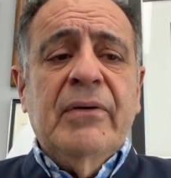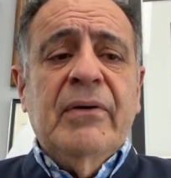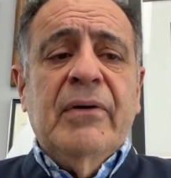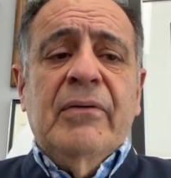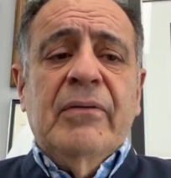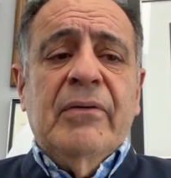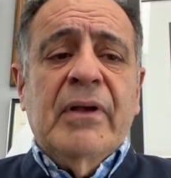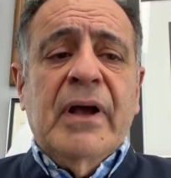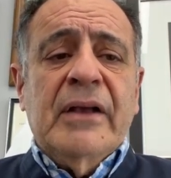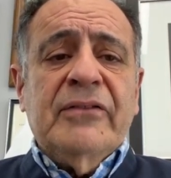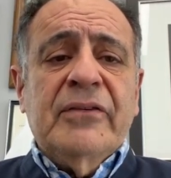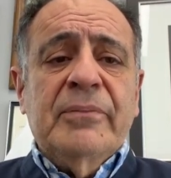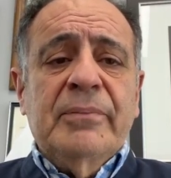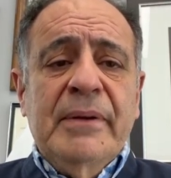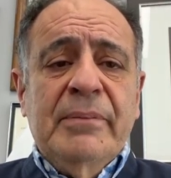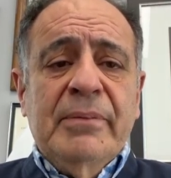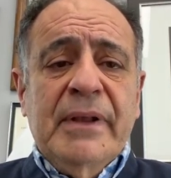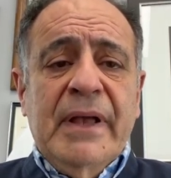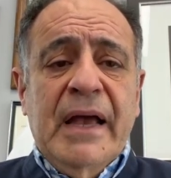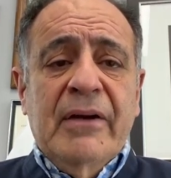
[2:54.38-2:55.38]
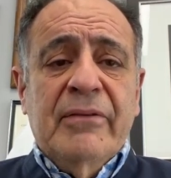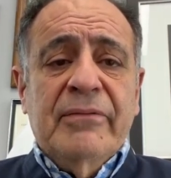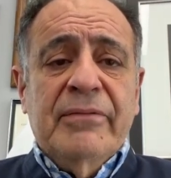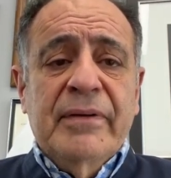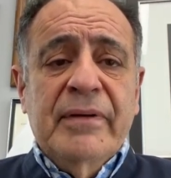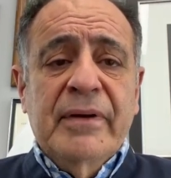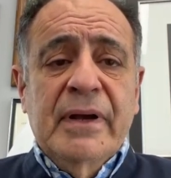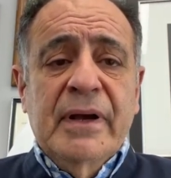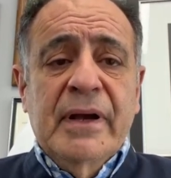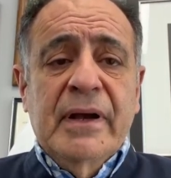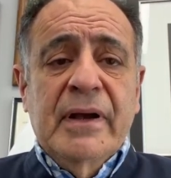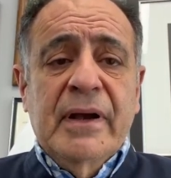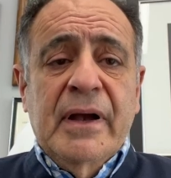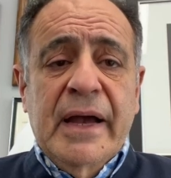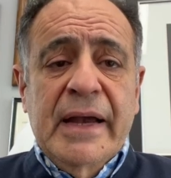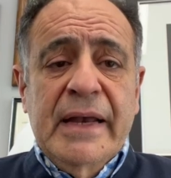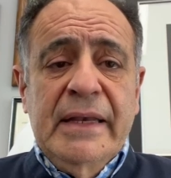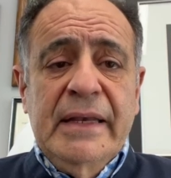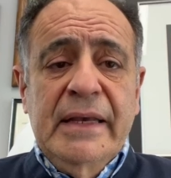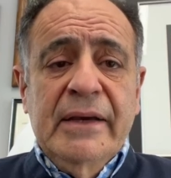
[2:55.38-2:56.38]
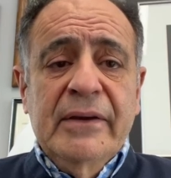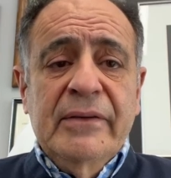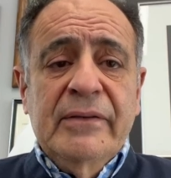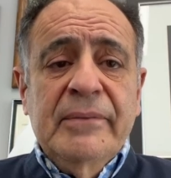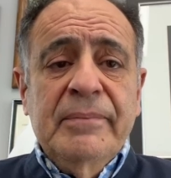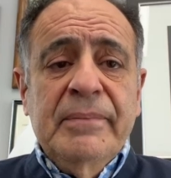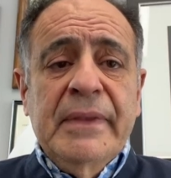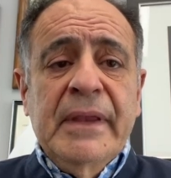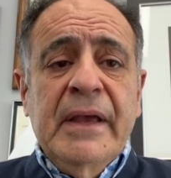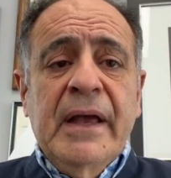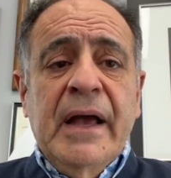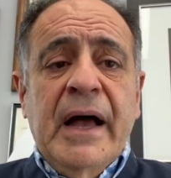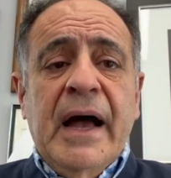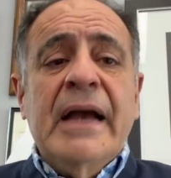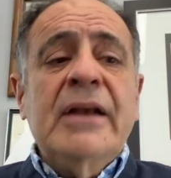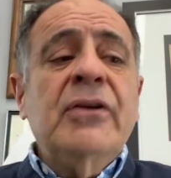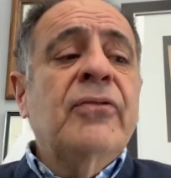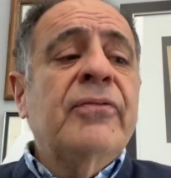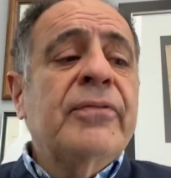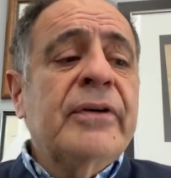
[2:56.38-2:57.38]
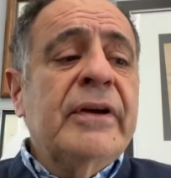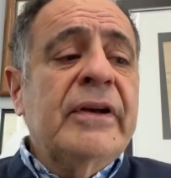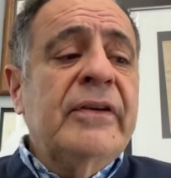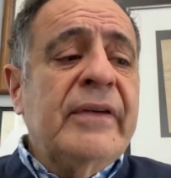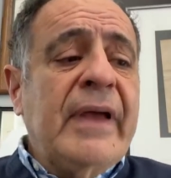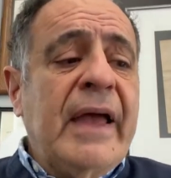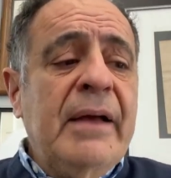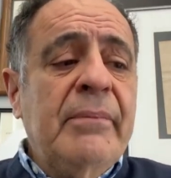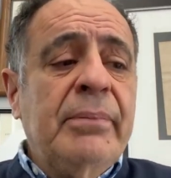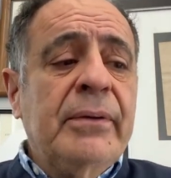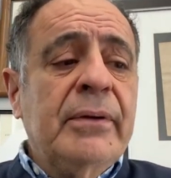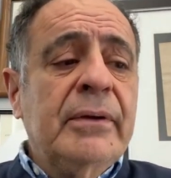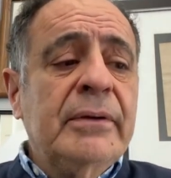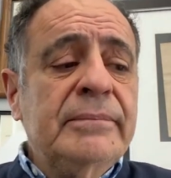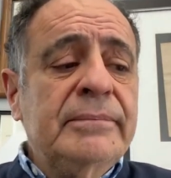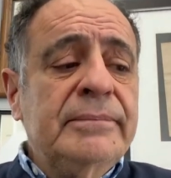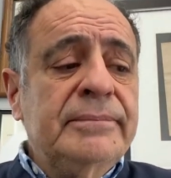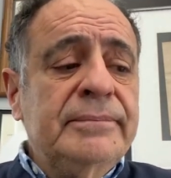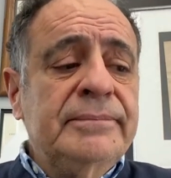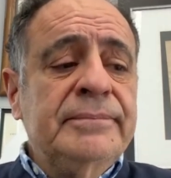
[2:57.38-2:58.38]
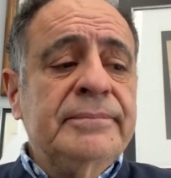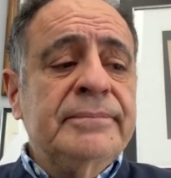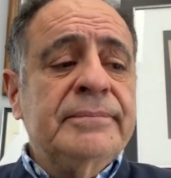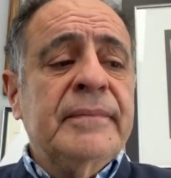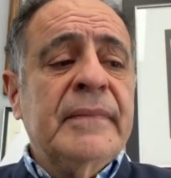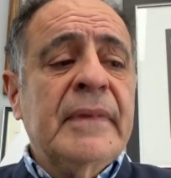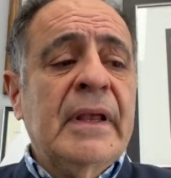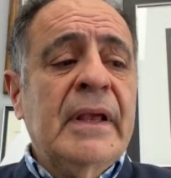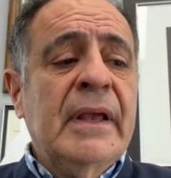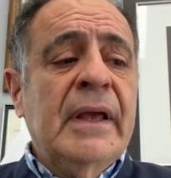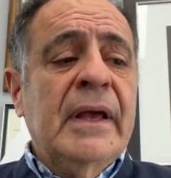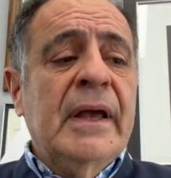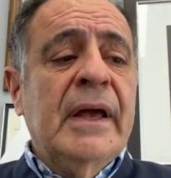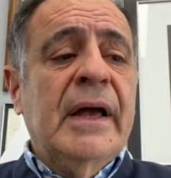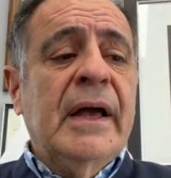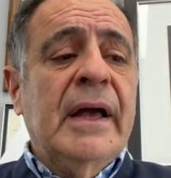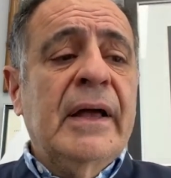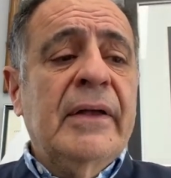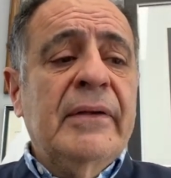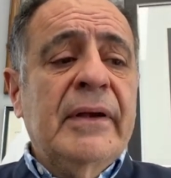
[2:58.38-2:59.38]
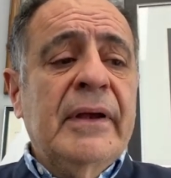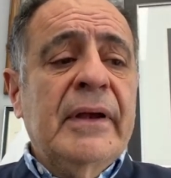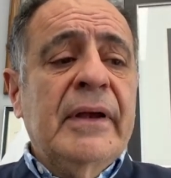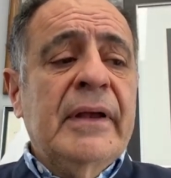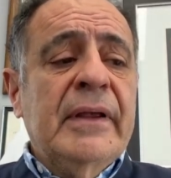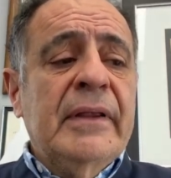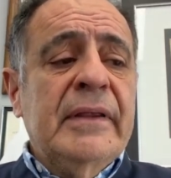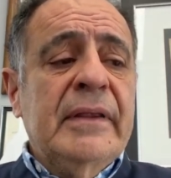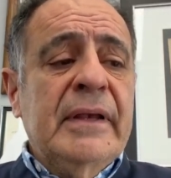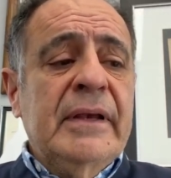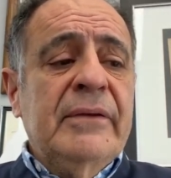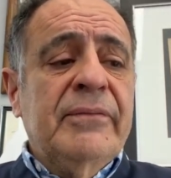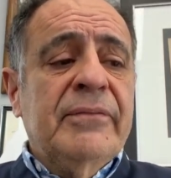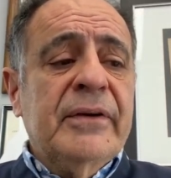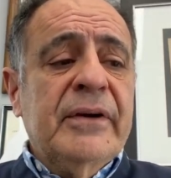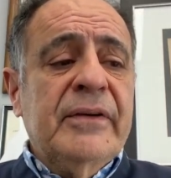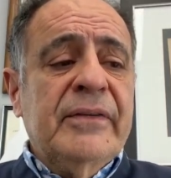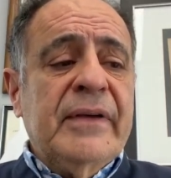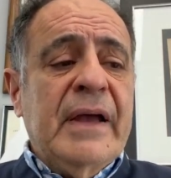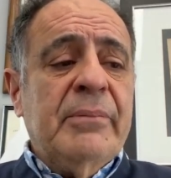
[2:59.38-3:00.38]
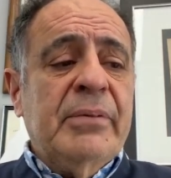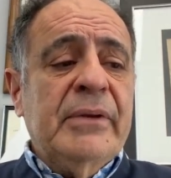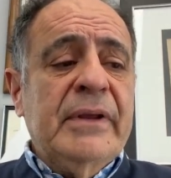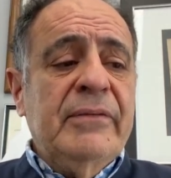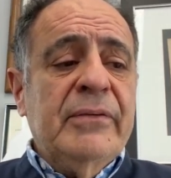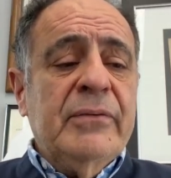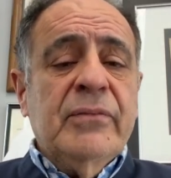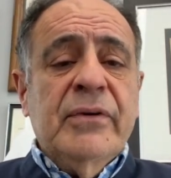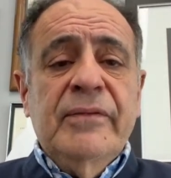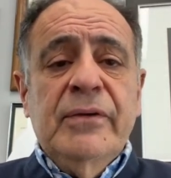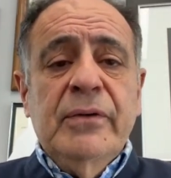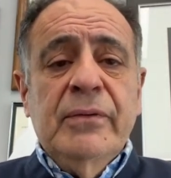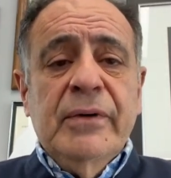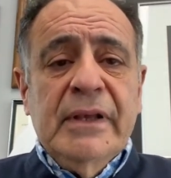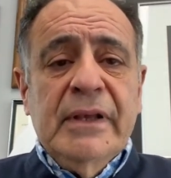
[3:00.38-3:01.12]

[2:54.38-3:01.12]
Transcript: Lots of people have ideas. I know, for example, uh, for example, even reviewing